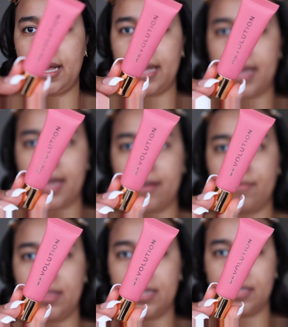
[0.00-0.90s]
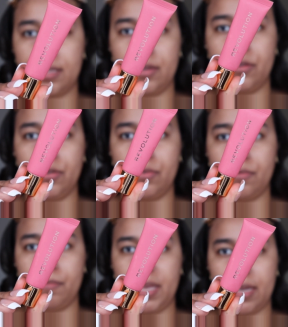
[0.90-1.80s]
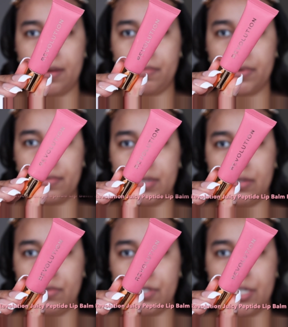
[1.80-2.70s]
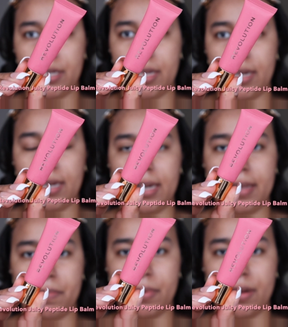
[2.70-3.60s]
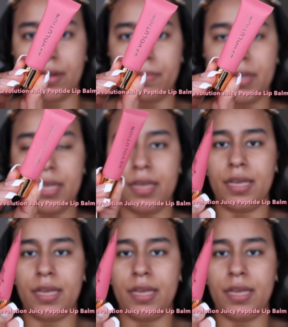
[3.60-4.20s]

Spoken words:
I have this new Makeup Revolution lip balm,